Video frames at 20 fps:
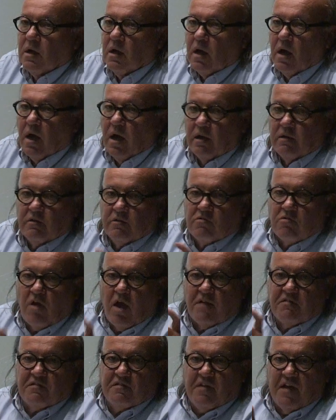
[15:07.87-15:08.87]
I
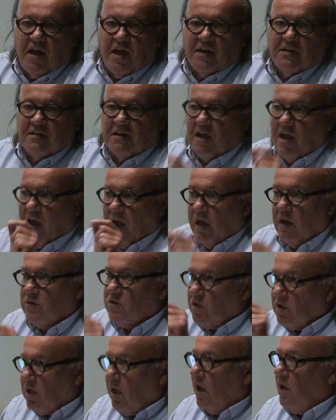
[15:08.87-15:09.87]
stress that
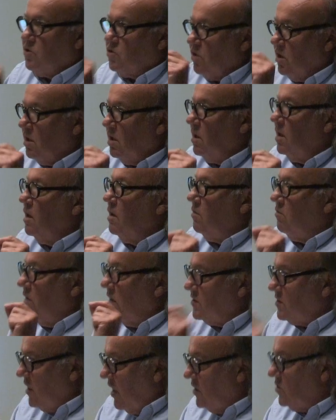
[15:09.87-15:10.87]
education
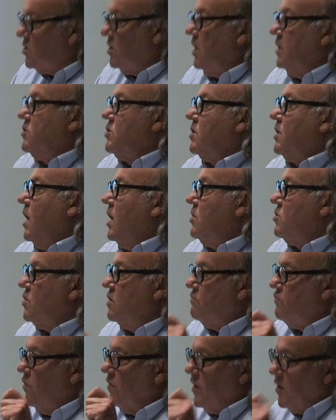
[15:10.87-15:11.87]
residential
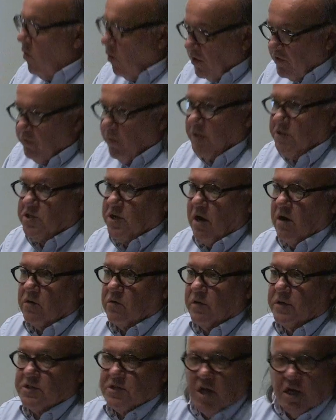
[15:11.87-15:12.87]
education for the Northwest
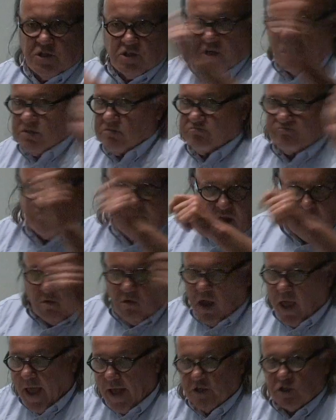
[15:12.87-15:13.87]
Territories, not just
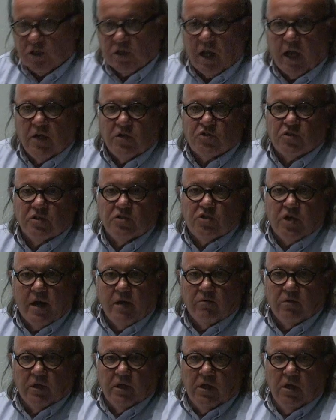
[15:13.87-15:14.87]
education
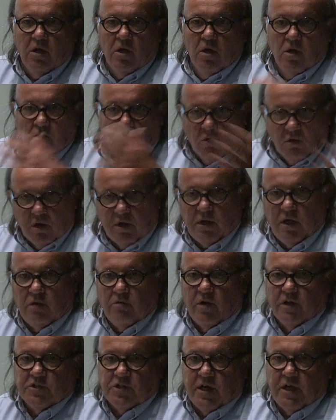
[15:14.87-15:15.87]
generally, nor indeed
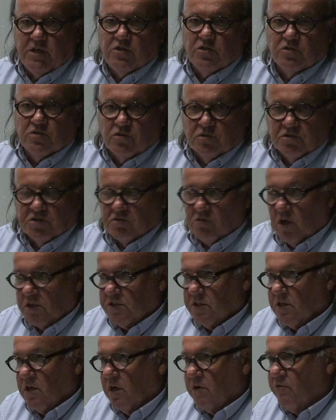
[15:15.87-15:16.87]
residential schools across
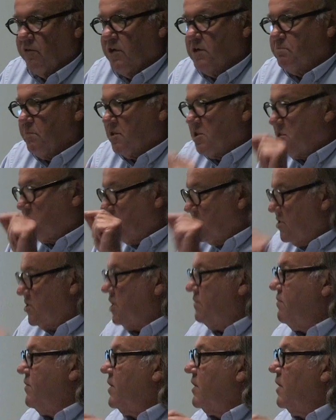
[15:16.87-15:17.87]
the country, but
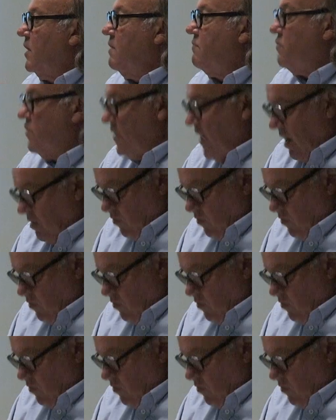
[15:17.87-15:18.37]
specifically for that